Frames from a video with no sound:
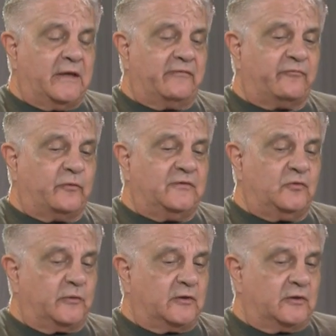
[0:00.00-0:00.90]
if we're
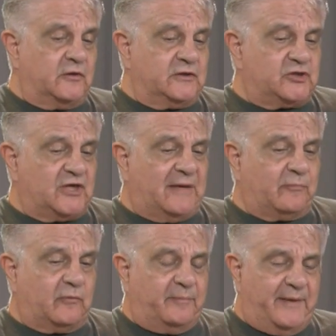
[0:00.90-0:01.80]
doing a good job
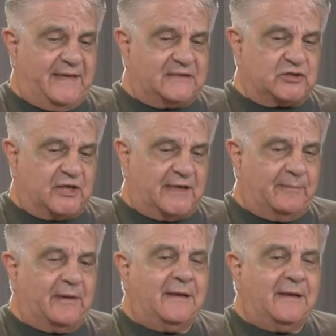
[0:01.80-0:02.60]
or a bad job